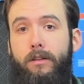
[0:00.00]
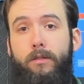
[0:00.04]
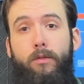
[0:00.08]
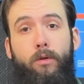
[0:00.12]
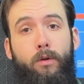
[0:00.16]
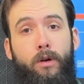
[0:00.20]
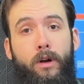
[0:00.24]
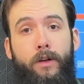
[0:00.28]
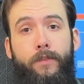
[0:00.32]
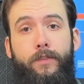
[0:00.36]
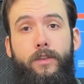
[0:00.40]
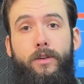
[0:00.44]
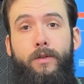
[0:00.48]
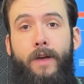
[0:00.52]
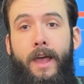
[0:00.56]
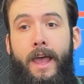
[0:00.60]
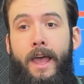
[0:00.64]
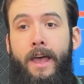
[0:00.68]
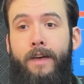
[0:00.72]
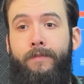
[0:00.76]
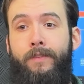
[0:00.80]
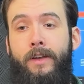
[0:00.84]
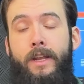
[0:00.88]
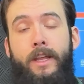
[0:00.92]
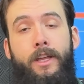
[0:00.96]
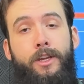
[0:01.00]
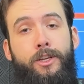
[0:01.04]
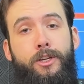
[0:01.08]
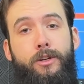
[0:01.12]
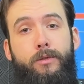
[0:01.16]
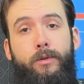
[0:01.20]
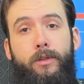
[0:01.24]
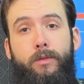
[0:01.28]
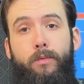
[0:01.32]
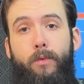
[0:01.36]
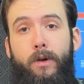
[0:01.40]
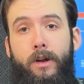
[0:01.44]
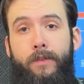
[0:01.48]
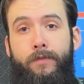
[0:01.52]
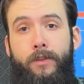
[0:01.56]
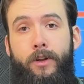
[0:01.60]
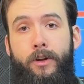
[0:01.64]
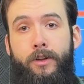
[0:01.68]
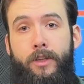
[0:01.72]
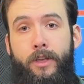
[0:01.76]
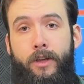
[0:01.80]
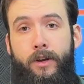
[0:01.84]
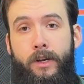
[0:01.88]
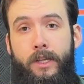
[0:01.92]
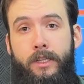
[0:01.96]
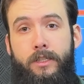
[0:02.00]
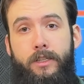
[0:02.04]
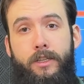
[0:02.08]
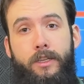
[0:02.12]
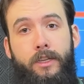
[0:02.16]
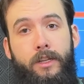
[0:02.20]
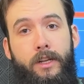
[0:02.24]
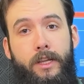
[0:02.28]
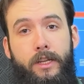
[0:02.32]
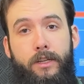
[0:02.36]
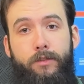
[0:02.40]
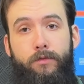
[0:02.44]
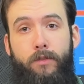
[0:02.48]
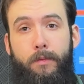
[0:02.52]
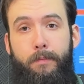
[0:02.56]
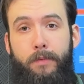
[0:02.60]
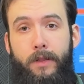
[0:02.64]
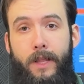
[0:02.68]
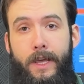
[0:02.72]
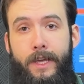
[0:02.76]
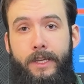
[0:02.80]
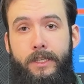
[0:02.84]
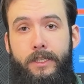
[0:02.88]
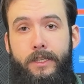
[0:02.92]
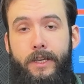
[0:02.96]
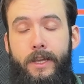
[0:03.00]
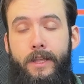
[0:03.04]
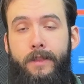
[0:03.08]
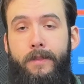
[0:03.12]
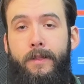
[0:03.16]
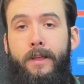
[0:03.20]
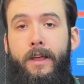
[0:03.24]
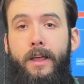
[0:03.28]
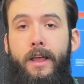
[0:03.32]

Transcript: or if you have an issue with one of your units and you need to replace it,